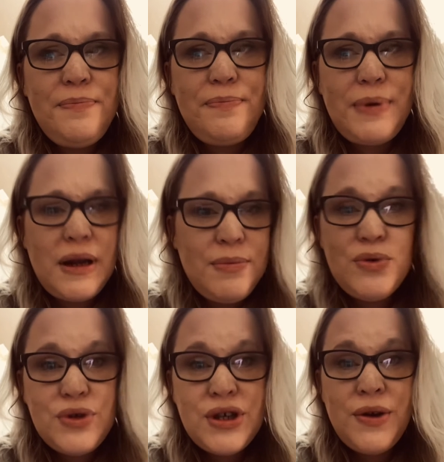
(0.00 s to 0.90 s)
But I'm
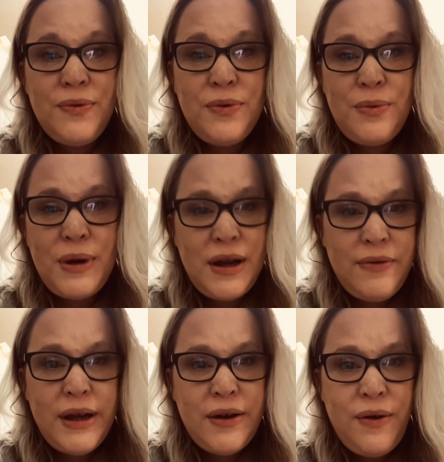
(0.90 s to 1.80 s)
also
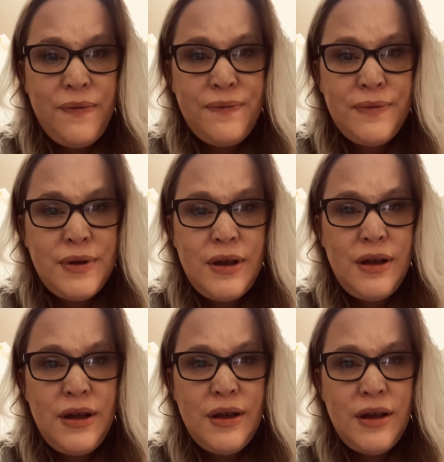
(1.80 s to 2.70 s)
wary of,
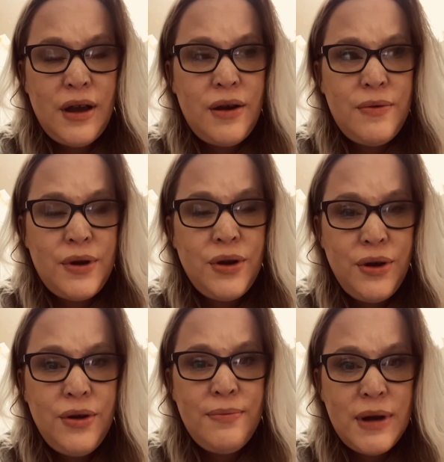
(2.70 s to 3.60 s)
I don't want to
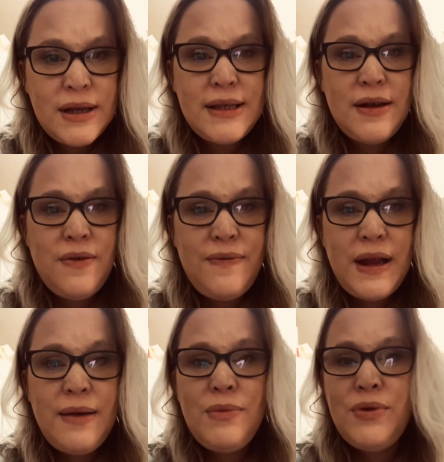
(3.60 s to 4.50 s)
hurt myself
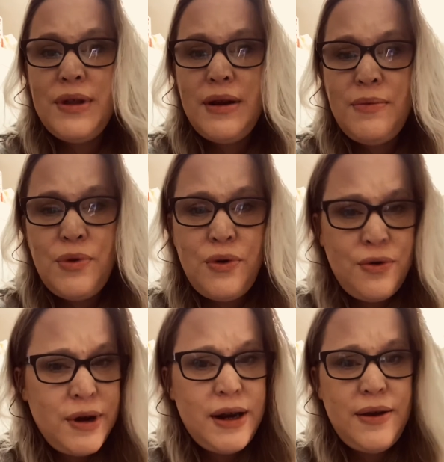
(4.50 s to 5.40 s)
any more than I'm
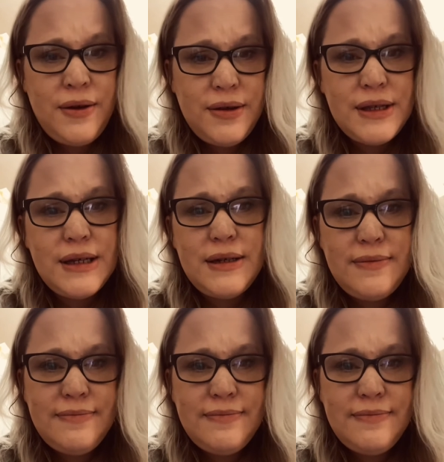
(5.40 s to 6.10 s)
already hurting.